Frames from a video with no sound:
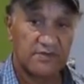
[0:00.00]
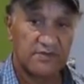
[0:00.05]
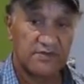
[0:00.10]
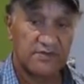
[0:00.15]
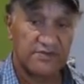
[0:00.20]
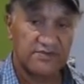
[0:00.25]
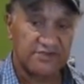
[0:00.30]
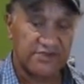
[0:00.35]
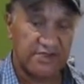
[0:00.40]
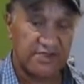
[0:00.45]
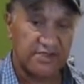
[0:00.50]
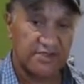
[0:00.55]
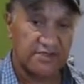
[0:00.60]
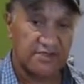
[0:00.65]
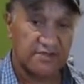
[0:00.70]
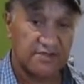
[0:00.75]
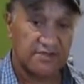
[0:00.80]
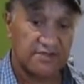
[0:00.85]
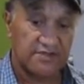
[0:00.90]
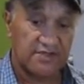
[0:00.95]
you see,
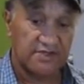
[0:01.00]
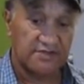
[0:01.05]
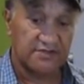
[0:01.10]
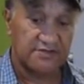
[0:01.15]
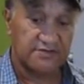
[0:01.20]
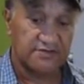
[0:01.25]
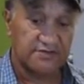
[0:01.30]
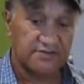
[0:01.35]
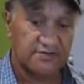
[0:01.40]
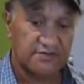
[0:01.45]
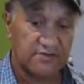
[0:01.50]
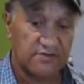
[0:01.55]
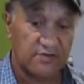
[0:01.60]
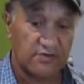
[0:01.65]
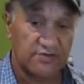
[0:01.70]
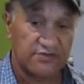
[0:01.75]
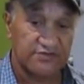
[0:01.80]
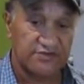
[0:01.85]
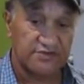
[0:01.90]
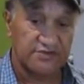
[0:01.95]
those
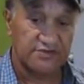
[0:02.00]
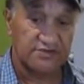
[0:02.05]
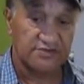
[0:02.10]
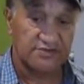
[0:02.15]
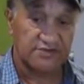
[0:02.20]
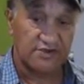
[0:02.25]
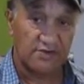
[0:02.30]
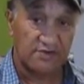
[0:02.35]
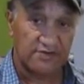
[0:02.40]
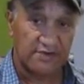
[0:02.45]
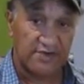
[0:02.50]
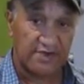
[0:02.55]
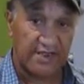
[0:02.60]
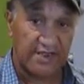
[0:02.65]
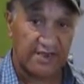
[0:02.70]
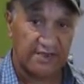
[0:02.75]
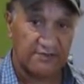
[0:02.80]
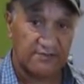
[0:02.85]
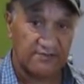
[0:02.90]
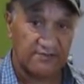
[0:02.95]
Clawson sold the
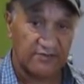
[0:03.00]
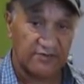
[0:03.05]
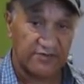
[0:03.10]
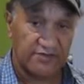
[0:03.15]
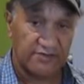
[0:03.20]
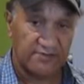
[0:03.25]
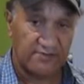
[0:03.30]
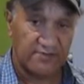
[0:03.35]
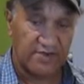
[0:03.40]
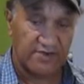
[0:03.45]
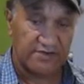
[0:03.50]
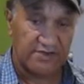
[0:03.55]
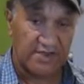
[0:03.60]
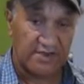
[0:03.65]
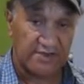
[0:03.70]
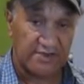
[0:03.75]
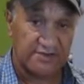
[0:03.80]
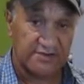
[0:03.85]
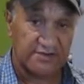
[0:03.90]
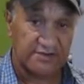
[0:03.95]
land where the motel
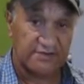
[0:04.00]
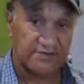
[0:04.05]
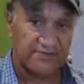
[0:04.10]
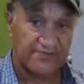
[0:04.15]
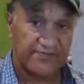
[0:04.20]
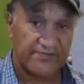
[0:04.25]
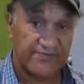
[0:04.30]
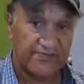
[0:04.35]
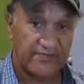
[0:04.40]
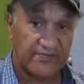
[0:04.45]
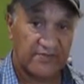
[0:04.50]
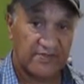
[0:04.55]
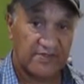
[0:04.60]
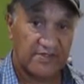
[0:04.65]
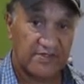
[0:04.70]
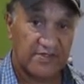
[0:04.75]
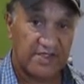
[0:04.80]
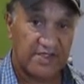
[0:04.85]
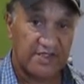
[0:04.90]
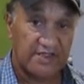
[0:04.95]
is,
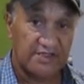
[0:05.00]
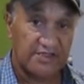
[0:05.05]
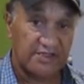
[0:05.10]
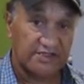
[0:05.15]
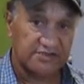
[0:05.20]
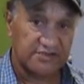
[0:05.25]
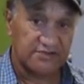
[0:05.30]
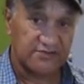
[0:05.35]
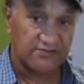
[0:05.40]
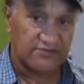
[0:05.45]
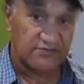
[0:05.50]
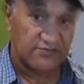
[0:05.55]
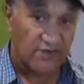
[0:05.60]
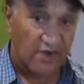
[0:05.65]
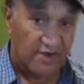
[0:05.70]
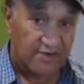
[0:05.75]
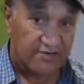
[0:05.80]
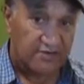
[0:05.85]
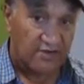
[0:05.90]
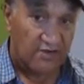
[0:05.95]
and it's
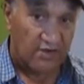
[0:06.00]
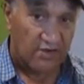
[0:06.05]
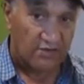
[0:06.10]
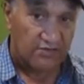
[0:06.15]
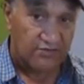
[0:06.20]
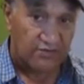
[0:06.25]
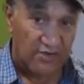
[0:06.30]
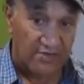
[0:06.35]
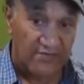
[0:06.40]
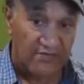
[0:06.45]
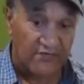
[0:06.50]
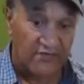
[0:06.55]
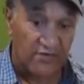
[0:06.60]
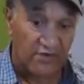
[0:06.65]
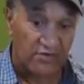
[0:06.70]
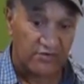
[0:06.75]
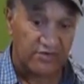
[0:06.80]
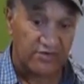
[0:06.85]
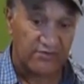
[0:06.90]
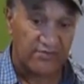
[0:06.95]
right on top of a
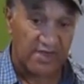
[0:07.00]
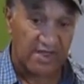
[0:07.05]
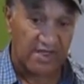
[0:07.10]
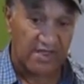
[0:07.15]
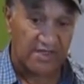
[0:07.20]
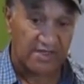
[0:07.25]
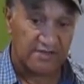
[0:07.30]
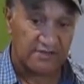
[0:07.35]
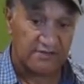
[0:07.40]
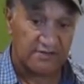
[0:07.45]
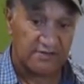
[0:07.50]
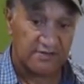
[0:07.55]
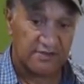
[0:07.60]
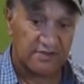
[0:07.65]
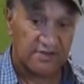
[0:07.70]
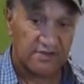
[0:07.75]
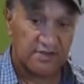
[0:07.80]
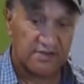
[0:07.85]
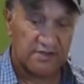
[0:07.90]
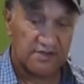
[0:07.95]
urupa,
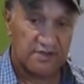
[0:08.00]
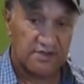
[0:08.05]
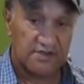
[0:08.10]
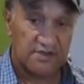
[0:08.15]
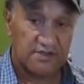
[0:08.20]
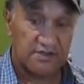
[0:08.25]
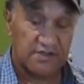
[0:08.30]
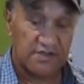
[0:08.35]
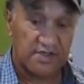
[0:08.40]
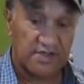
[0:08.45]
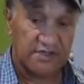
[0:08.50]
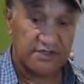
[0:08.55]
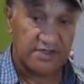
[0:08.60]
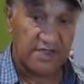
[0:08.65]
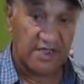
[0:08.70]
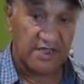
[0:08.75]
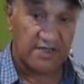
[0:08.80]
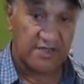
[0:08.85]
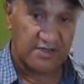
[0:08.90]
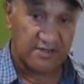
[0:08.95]
the
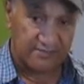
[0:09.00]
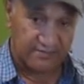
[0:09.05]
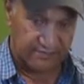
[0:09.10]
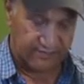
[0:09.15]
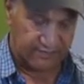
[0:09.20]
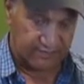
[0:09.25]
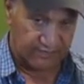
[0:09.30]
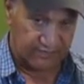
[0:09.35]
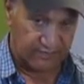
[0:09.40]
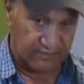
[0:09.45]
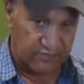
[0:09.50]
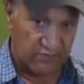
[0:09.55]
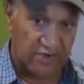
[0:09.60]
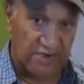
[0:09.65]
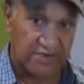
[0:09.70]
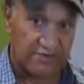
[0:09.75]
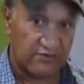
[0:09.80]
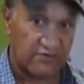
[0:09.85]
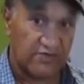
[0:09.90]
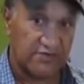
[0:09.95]
Tahanga
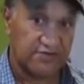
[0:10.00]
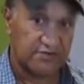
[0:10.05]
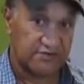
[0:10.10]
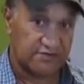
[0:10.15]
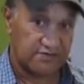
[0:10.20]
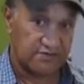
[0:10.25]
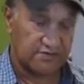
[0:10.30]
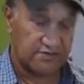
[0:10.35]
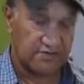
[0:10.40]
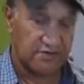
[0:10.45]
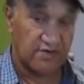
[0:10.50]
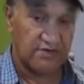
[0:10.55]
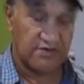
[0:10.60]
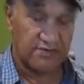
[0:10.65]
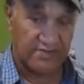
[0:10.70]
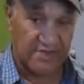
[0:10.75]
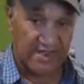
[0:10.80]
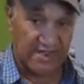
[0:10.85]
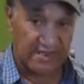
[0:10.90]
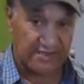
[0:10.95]
Wanoa's
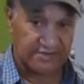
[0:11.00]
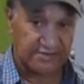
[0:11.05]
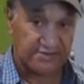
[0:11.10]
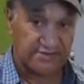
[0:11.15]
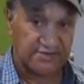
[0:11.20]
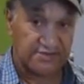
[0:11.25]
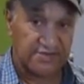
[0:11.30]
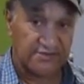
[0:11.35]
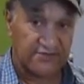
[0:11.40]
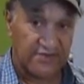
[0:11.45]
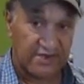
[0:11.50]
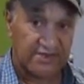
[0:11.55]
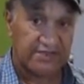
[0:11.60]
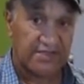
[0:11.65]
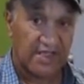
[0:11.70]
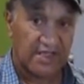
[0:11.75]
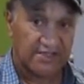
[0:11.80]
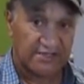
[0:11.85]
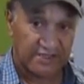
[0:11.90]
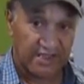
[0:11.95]
urupas, right
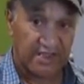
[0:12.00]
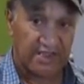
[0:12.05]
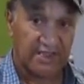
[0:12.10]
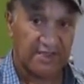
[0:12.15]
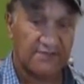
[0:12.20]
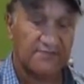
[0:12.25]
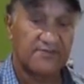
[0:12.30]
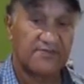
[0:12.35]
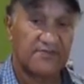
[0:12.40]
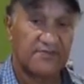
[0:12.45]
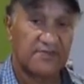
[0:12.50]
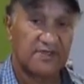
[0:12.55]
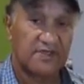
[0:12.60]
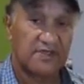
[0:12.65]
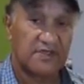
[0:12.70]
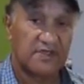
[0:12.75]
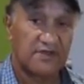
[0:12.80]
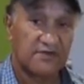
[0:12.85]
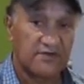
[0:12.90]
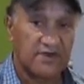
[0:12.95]
there,
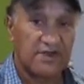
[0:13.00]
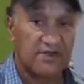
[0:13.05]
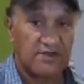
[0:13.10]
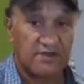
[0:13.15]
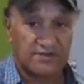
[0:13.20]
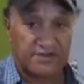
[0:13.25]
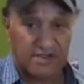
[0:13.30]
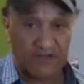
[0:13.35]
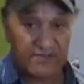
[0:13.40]
right along that